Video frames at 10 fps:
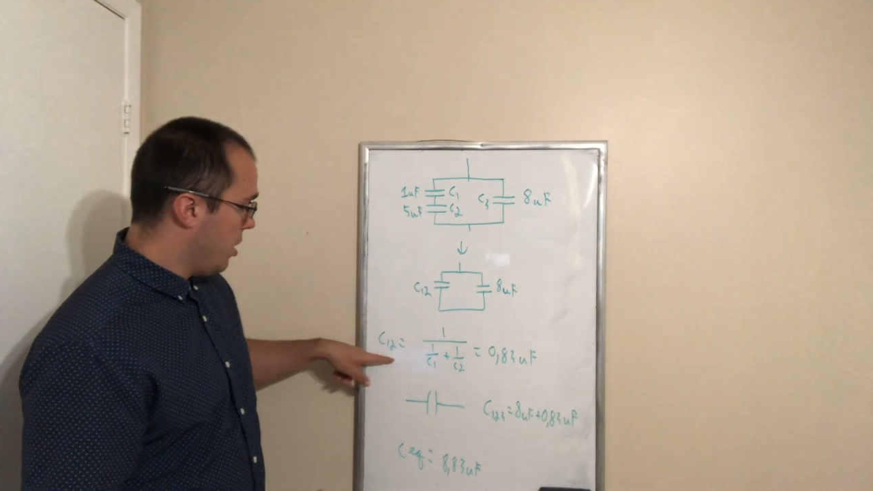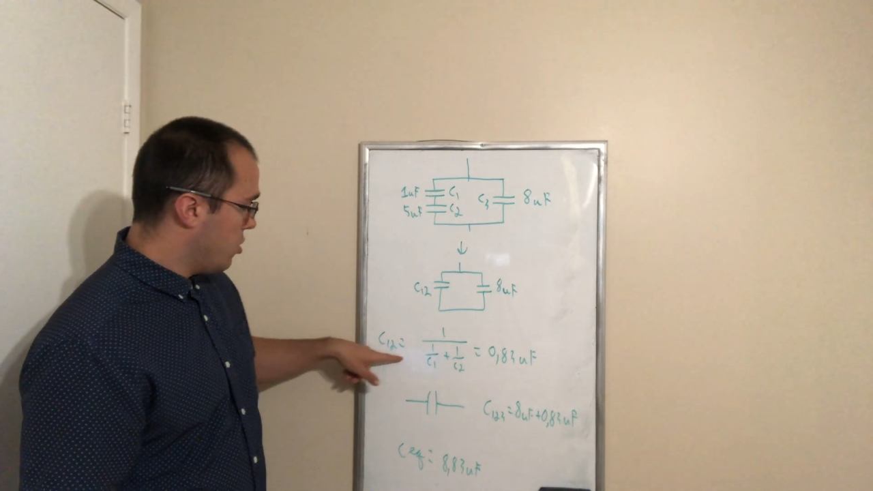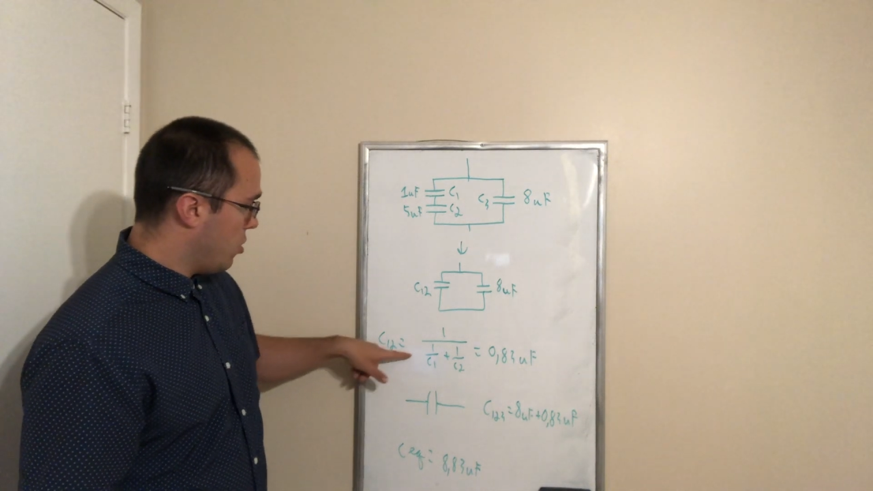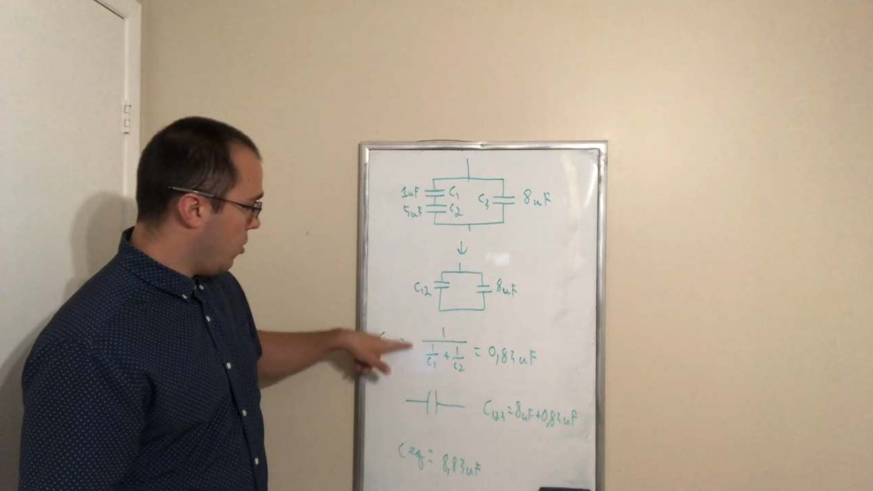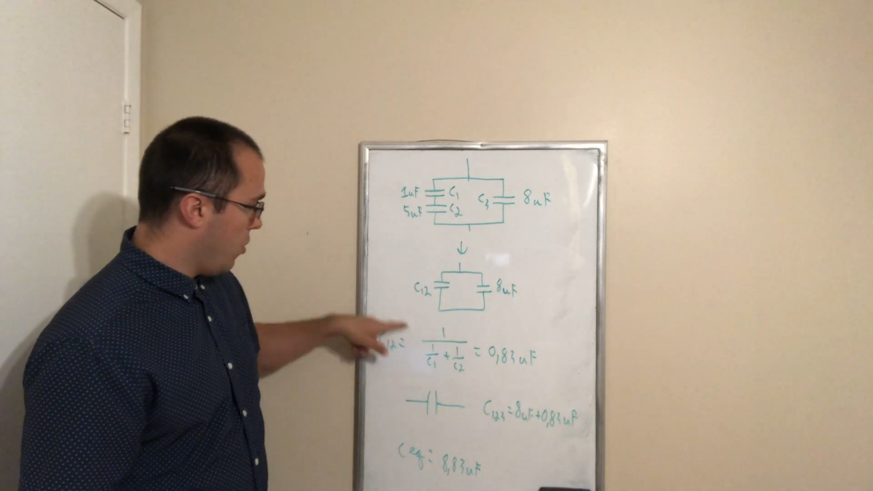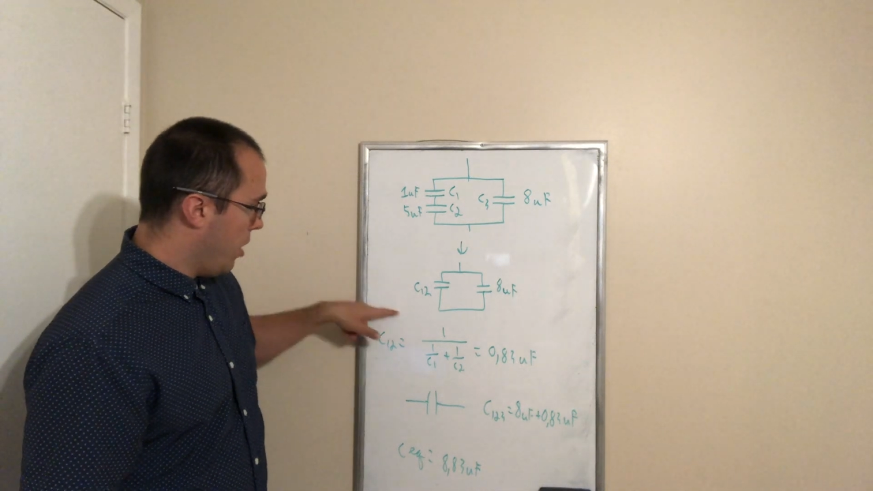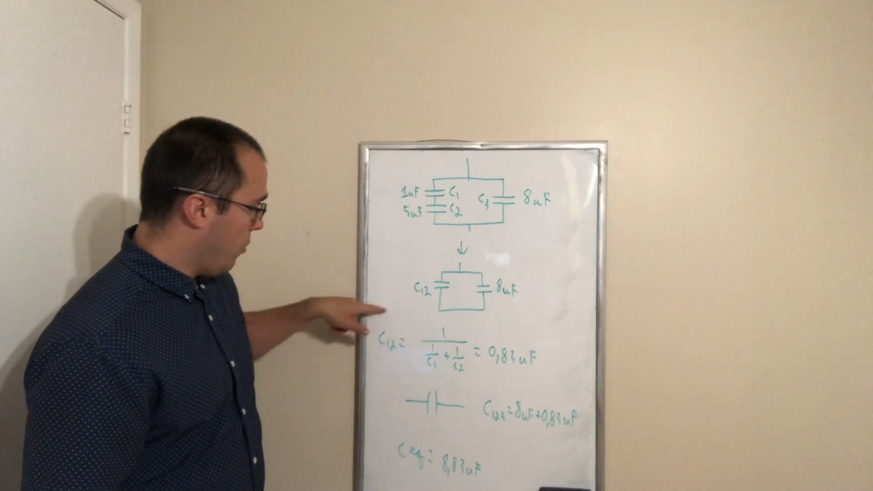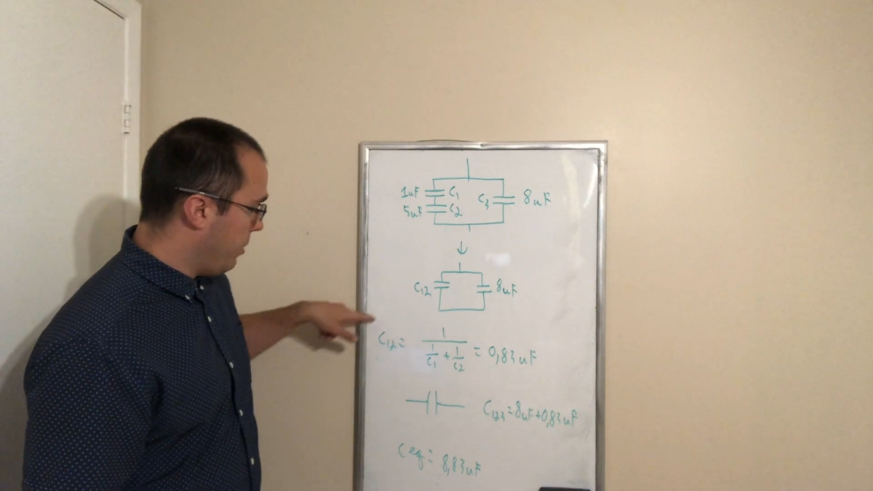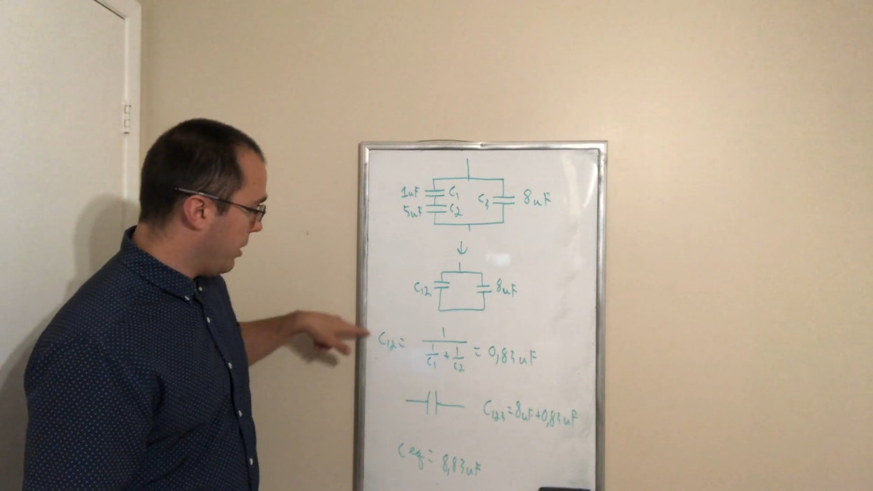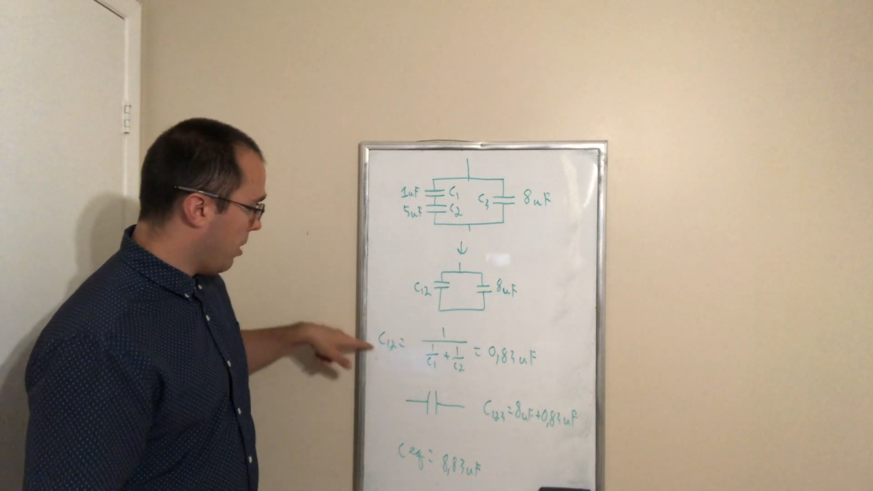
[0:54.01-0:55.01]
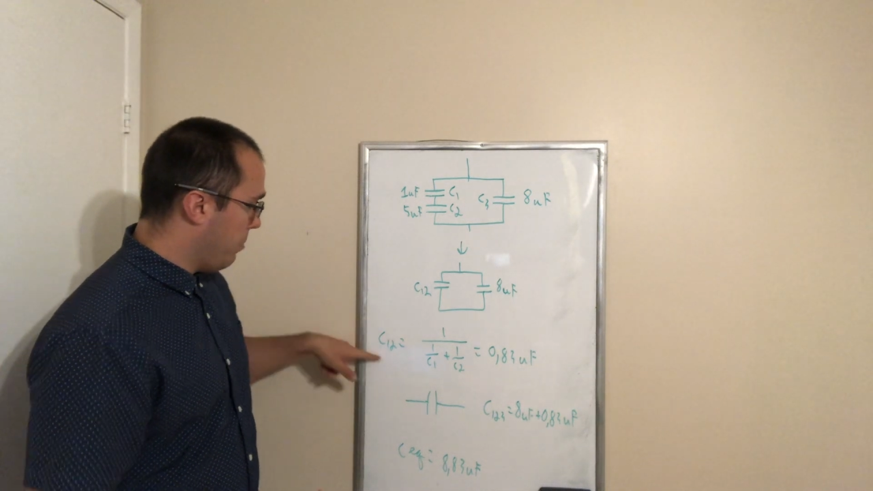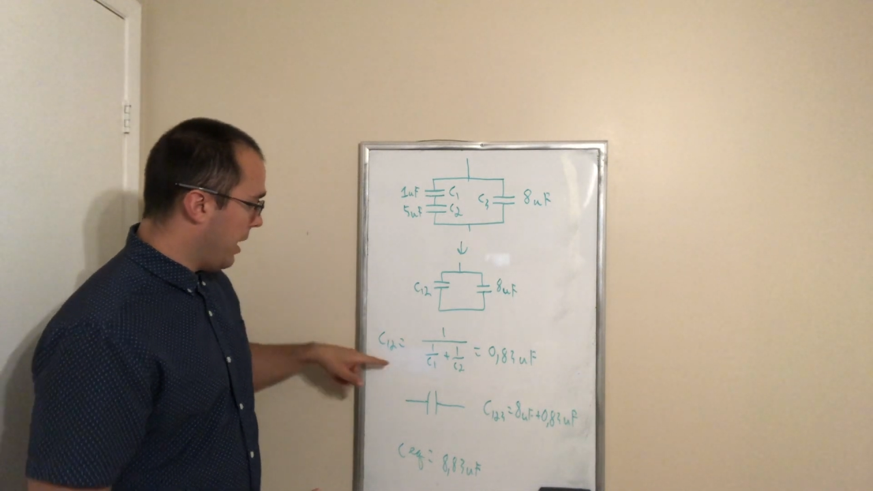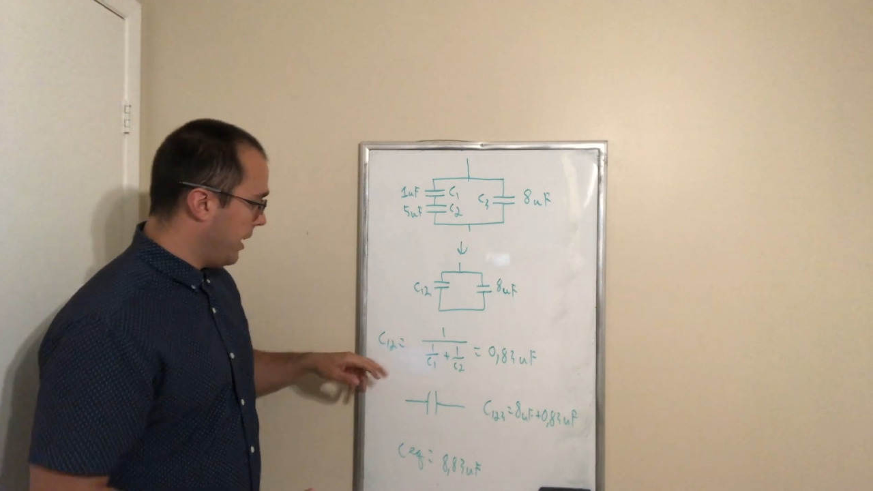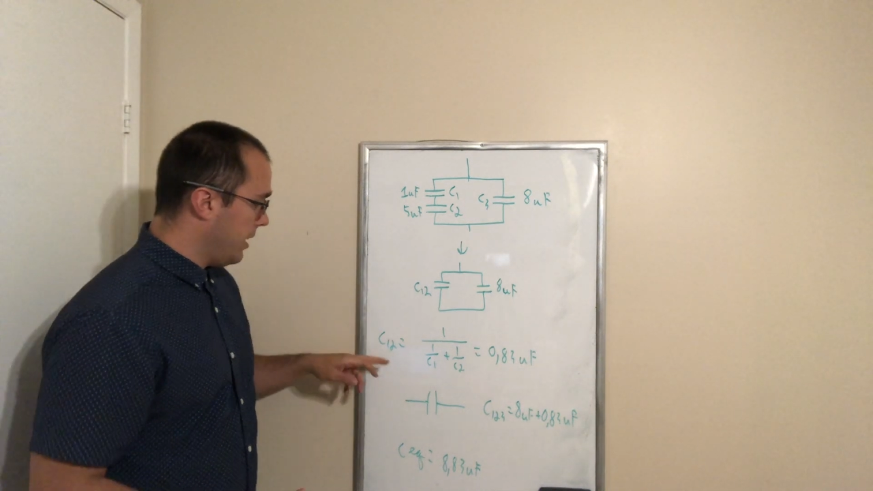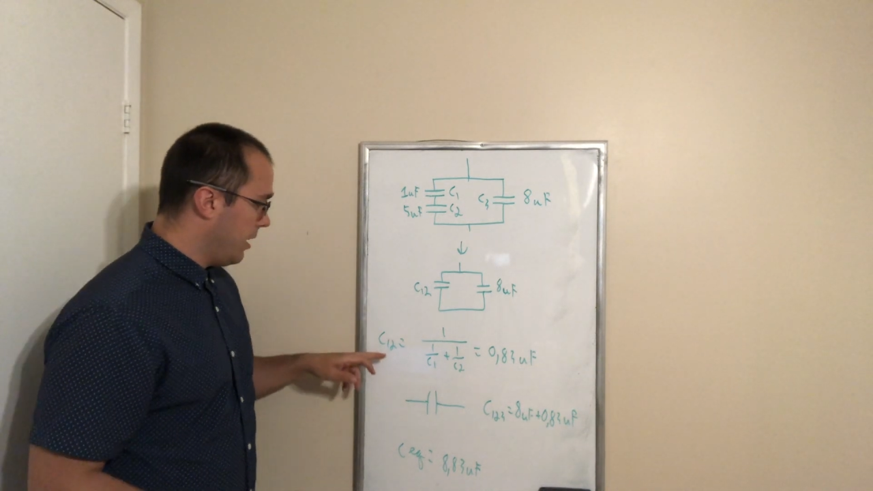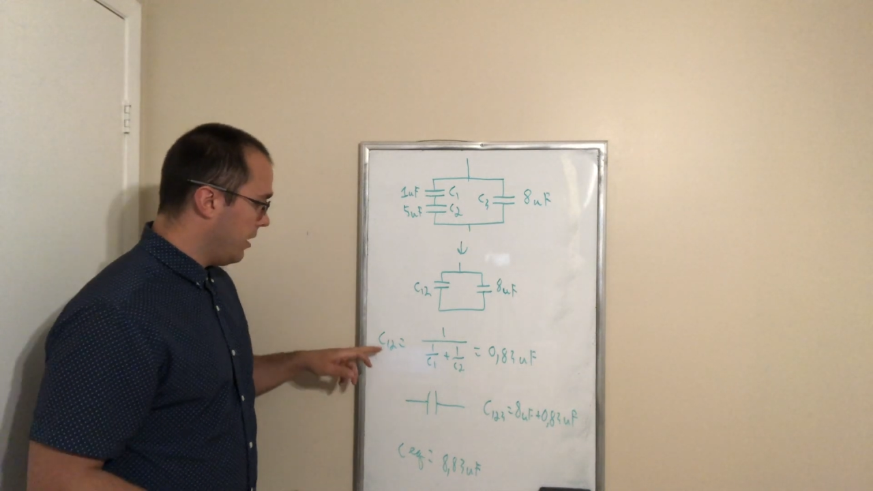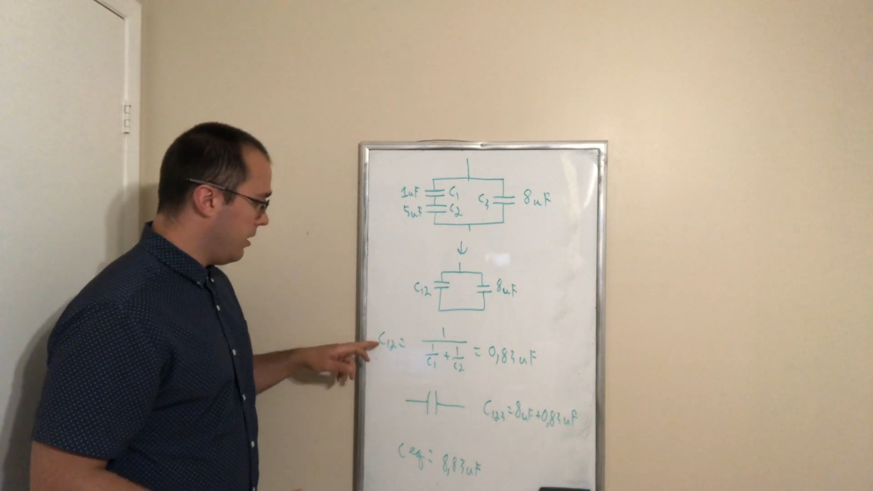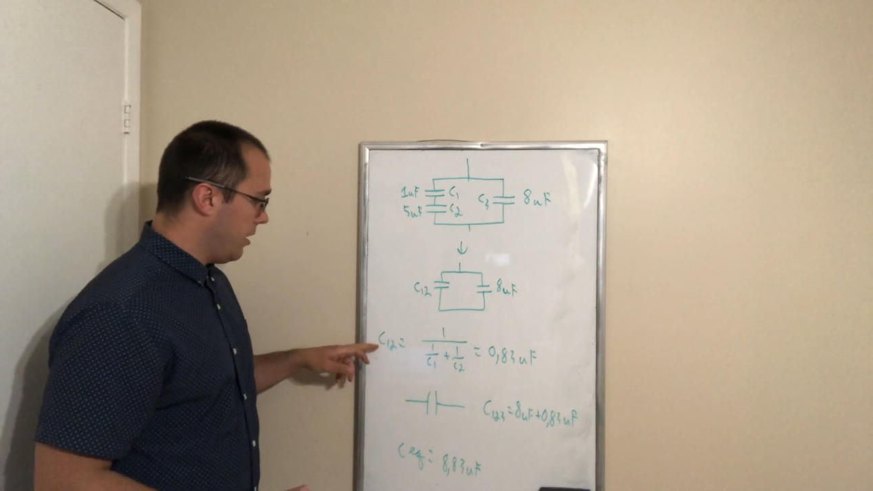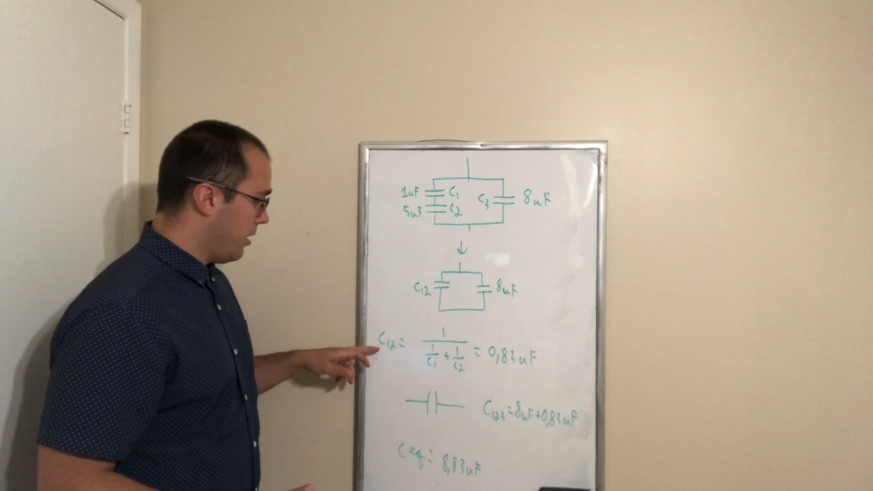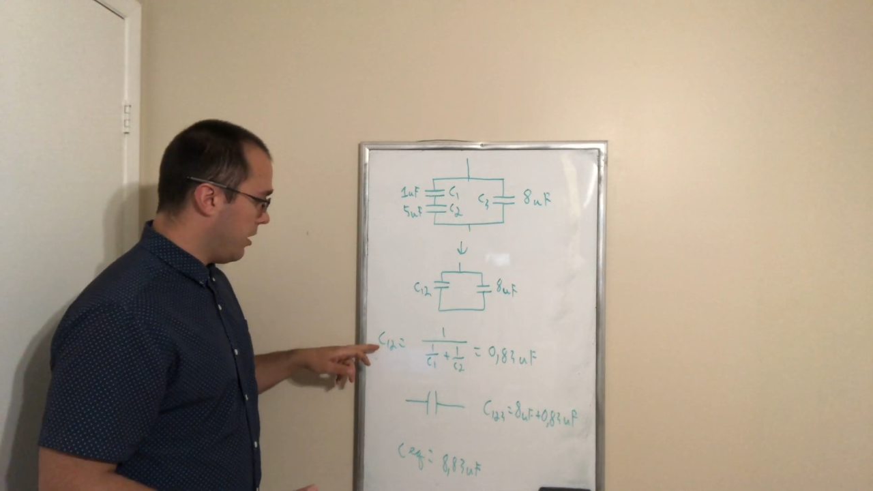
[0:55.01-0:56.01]
So when we combine
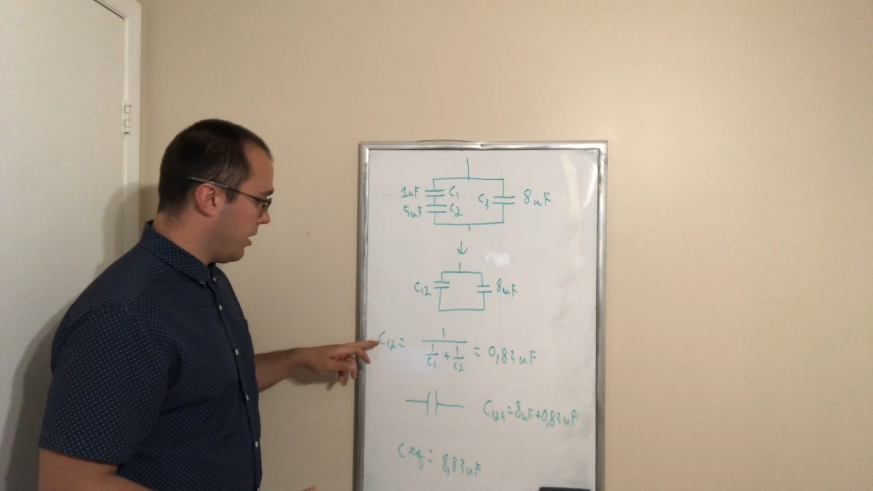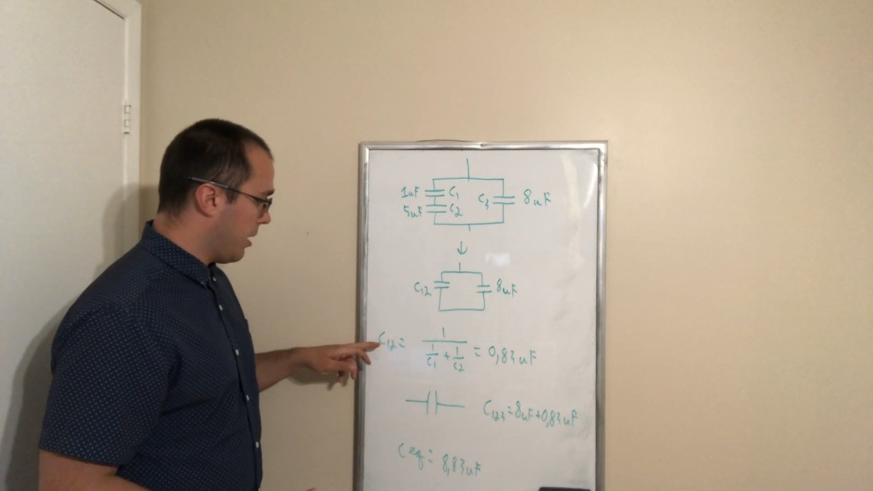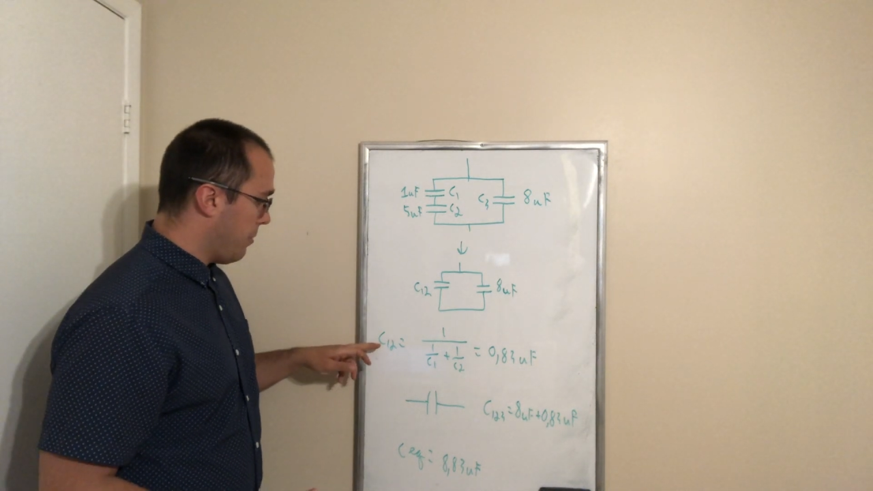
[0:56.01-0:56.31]
the